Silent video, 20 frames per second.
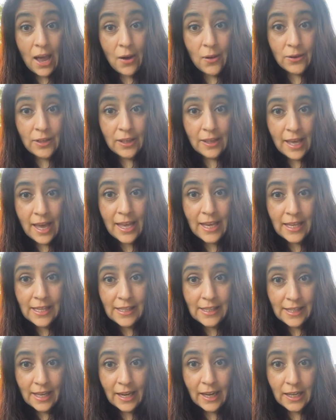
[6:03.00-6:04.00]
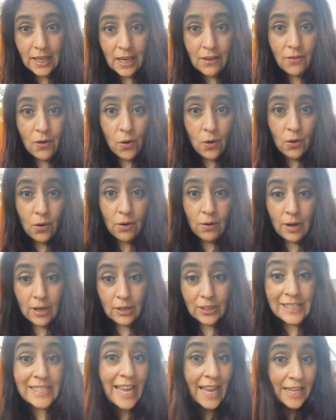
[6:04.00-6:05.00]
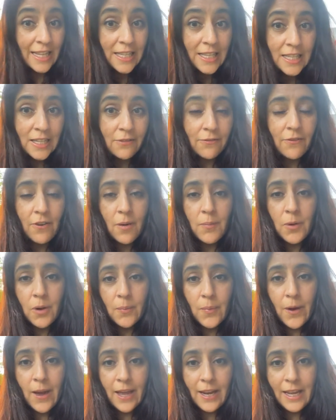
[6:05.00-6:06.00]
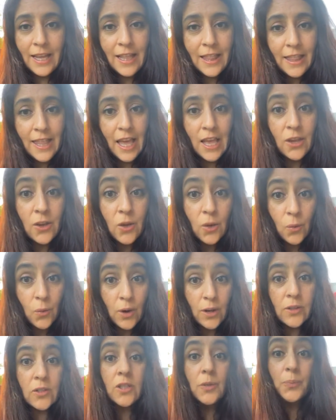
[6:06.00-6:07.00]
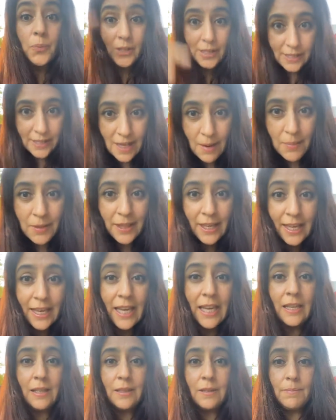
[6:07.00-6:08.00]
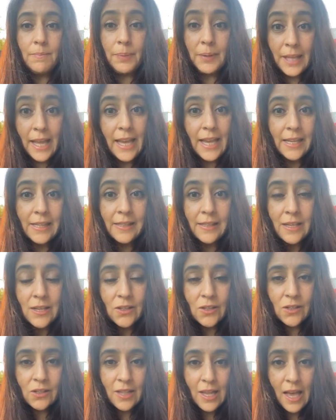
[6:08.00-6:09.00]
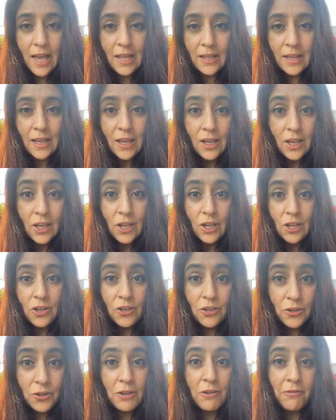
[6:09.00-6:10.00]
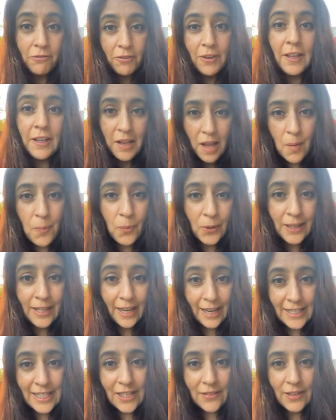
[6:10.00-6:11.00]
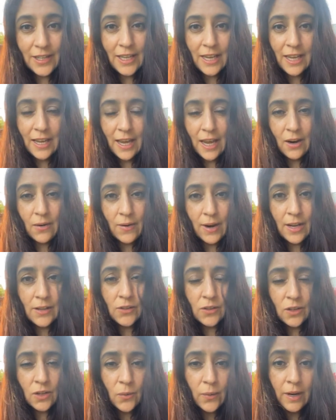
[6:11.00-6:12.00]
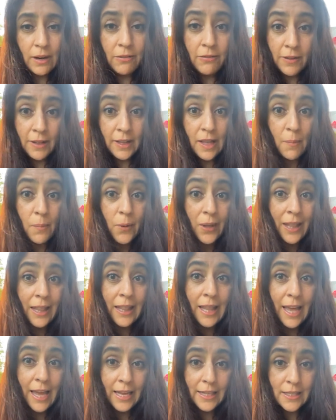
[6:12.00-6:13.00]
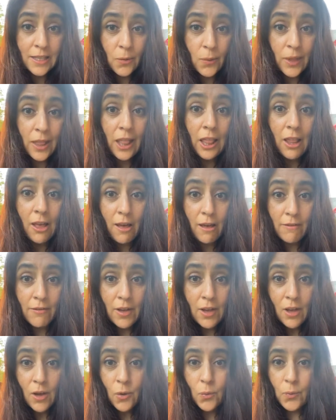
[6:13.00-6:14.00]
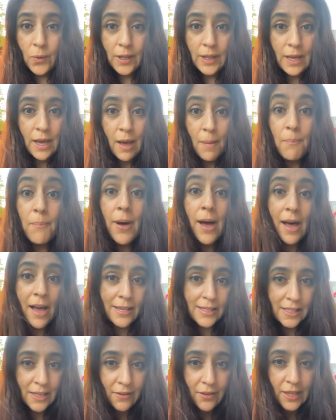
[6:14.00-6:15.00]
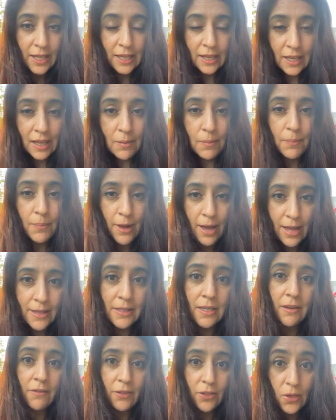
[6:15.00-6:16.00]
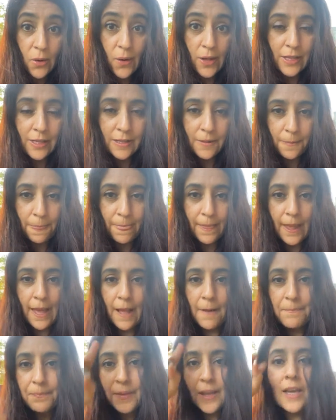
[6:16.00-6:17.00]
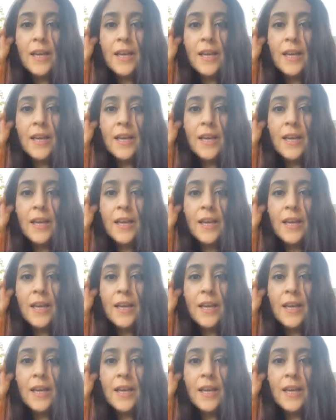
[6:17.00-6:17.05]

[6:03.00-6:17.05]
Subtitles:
out that is negative or dense from your body, then you want to put something in place so that you don't fill it up with negativity again, right? So you want to fill it up with light, with love, with positive thinking, positive thoughts. Okay.